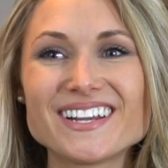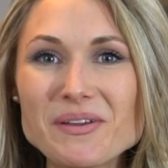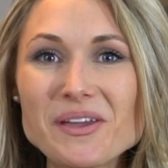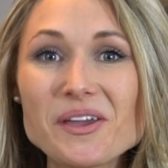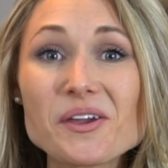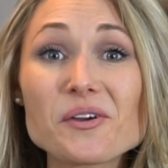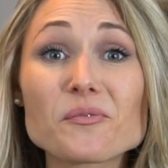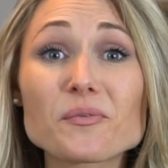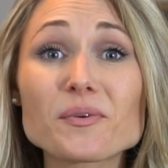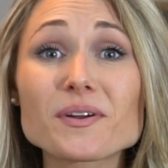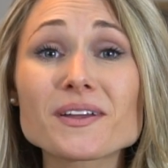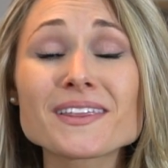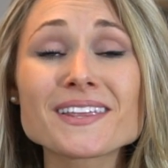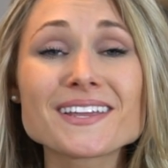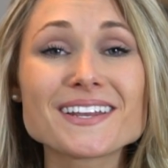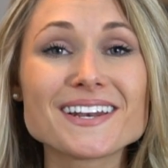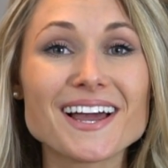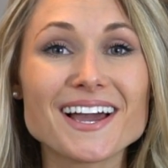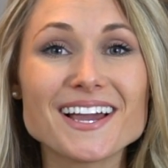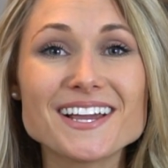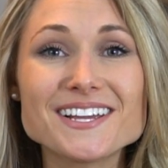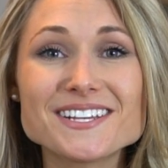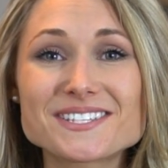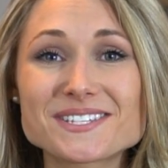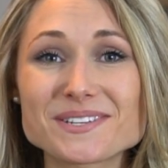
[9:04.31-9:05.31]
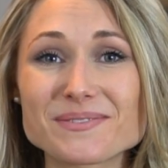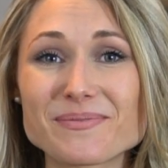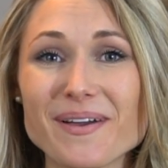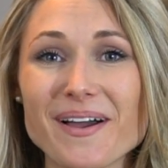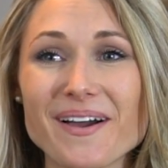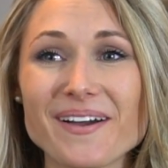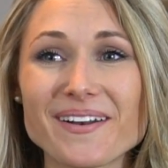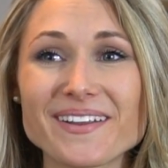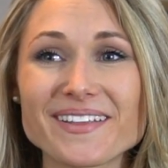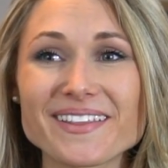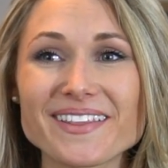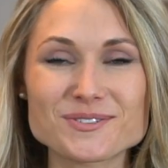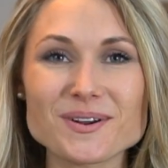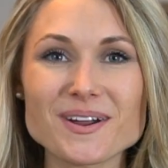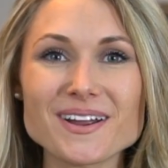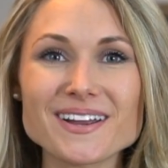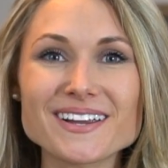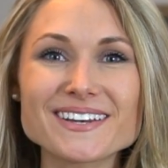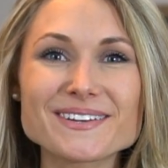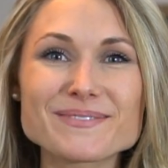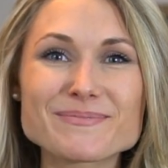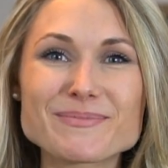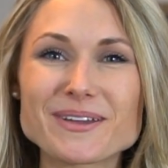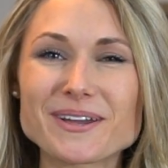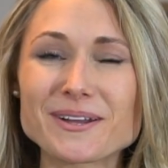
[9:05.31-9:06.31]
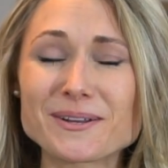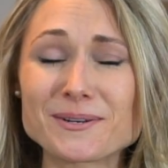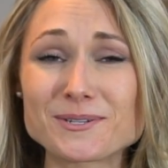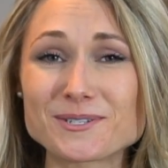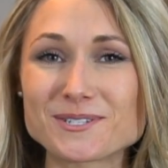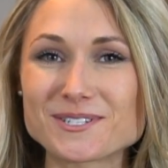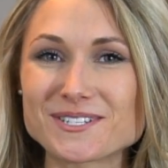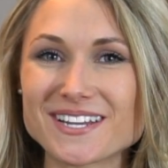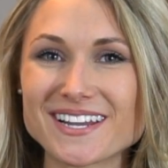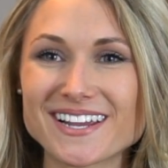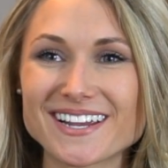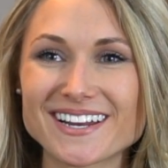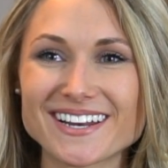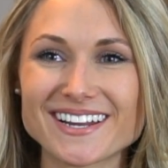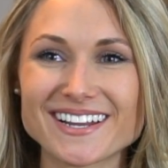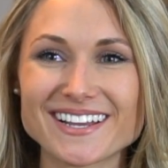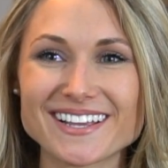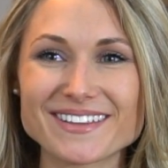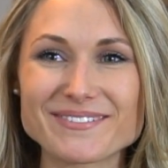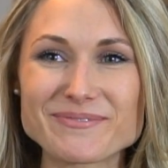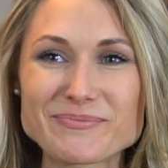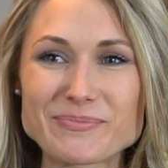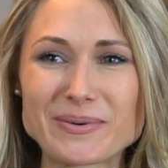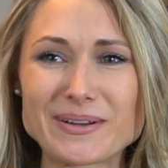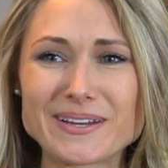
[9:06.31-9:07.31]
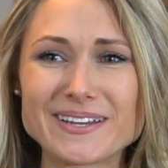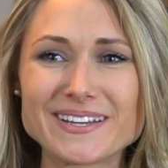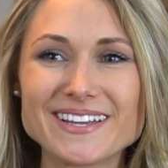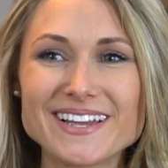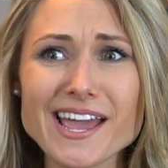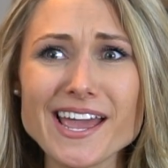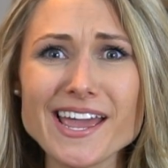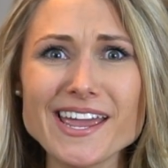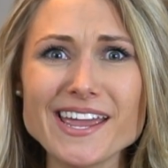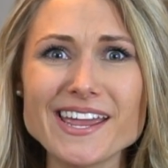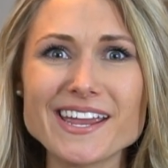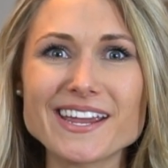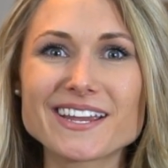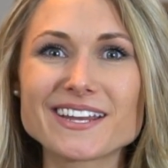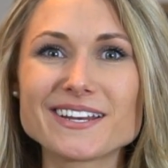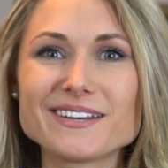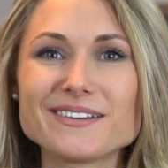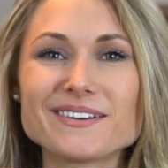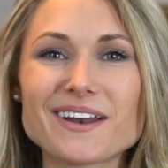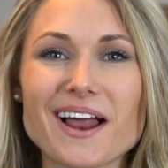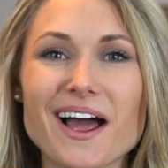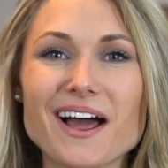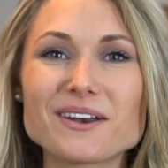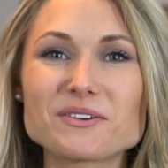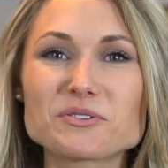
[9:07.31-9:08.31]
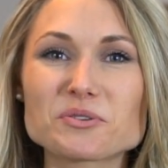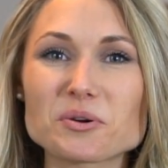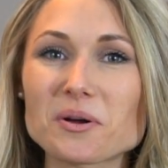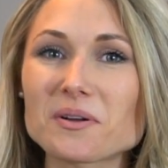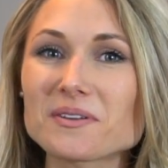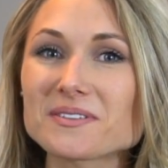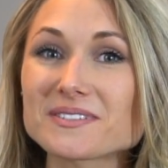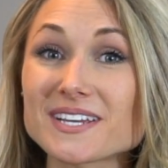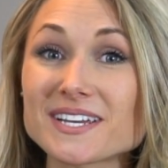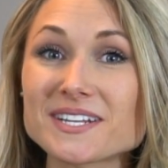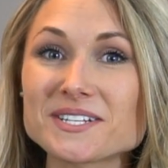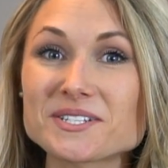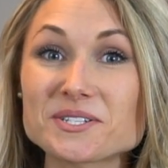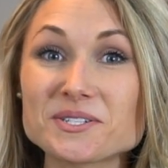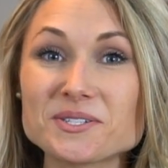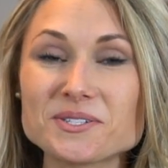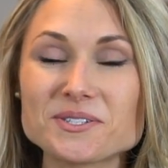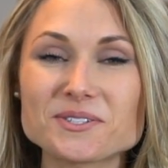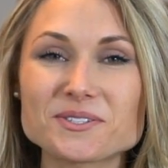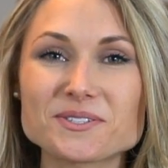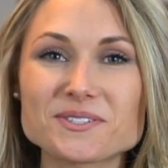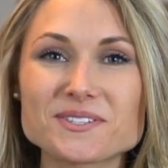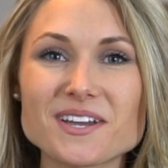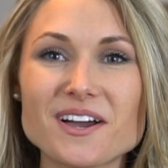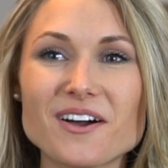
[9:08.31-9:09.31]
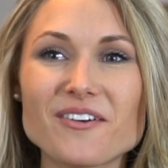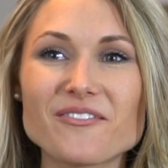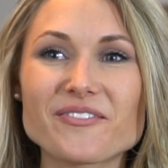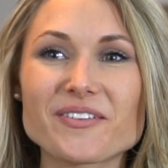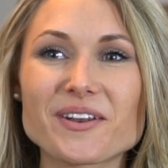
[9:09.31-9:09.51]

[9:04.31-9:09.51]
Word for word: Being really nice about it, trying to be understanding, but hey, can you not draw attention to yourself?